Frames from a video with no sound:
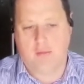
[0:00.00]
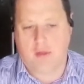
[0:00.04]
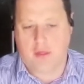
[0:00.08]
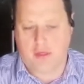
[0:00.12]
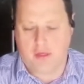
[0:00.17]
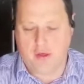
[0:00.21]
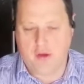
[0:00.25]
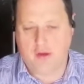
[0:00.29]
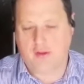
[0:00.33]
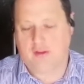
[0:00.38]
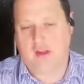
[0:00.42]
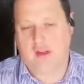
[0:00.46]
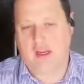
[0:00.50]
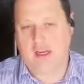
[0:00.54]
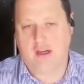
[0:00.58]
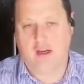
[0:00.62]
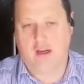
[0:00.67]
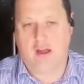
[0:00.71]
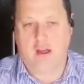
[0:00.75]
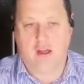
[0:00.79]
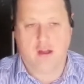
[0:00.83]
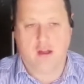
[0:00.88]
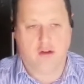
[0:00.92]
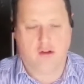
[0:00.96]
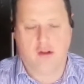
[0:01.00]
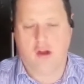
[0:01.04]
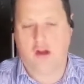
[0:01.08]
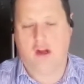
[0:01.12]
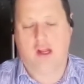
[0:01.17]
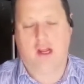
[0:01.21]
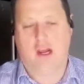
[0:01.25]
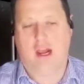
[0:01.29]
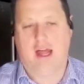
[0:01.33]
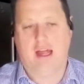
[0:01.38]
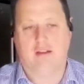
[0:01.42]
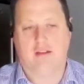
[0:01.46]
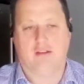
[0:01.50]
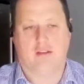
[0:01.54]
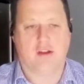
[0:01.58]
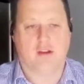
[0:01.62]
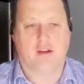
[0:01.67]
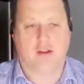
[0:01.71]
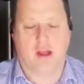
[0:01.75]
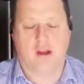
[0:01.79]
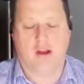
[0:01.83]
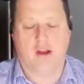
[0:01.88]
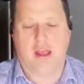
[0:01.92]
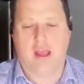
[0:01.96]
13 dirty lads that
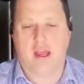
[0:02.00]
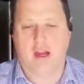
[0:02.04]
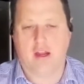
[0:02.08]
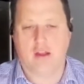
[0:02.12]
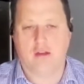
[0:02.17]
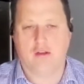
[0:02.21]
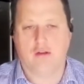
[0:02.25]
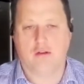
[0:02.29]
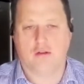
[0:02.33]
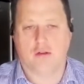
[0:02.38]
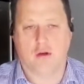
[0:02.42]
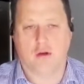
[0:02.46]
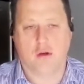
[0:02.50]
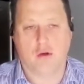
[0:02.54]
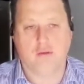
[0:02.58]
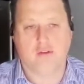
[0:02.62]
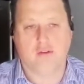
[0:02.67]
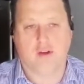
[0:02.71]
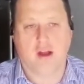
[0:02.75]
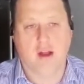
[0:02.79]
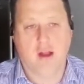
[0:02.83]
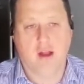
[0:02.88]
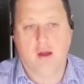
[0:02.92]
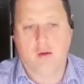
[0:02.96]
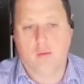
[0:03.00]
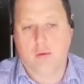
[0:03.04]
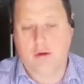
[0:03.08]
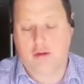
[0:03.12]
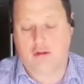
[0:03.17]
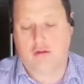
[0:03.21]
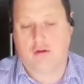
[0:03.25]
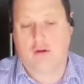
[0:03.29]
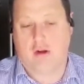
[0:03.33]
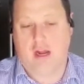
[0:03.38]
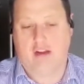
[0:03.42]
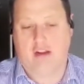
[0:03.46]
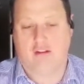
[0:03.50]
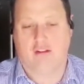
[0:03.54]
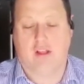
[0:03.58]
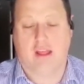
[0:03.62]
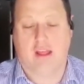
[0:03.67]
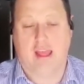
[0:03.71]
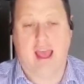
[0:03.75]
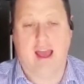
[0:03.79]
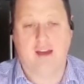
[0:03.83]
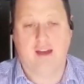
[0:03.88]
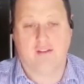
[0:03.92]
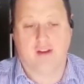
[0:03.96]
don't know how to use a Hoover, which could
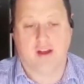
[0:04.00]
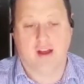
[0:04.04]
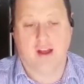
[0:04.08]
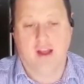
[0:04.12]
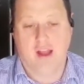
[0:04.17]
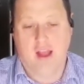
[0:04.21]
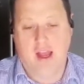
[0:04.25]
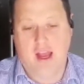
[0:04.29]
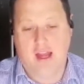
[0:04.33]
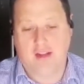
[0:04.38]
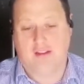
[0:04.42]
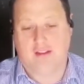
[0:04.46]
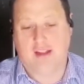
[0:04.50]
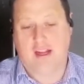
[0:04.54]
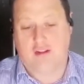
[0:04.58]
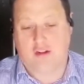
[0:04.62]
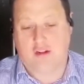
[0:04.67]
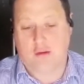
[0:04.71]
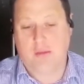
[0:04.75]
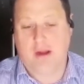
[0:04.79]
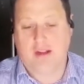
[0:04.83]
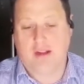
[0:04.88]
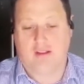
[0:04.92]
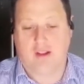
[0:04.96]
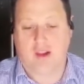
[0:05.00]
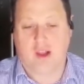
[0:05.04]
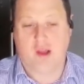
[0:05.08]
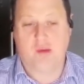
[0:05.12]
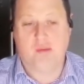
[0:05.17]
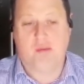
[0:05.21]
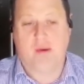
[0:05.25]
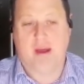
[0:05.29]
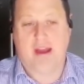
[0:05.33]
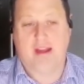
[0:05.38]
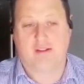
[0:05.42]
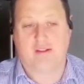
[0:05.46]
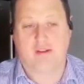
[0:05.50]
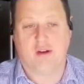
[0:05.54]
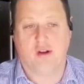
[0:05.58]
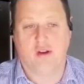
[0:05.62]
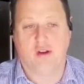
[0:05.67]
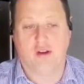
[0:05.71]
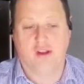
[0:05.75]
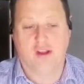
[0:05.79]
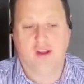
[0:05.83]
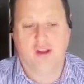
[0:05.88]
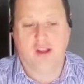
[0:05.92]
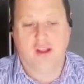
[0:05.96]
actually have a detrimental impact
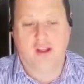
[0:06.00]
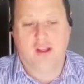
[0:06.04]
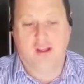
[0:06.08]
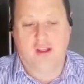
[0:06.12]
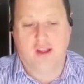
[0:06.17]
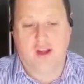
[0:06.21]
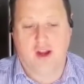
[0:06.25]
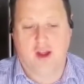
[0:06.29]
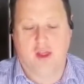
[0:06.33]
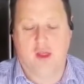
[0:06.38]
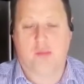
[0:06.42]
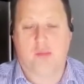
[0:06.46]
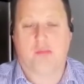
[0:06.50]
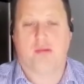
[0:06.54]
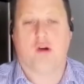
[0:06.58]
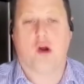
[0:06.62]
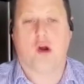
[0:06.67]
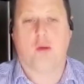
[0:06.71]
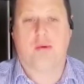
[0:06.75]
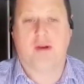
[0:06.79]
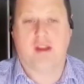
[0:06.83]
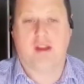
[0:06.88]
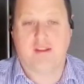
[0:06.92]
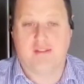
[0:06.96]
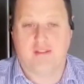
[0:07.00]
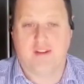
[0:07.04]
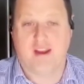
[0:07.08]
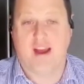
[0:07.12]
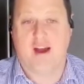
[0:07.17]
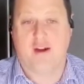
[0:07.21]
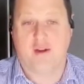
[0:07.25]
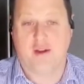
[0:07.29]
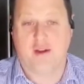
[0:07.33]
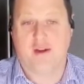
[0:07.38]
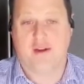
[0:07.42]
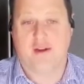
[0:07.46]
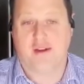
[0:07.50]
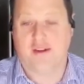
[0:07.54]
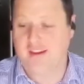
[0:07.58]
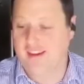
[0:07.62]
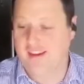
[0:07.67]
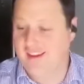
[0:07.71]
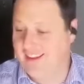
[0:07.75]
on, the property value.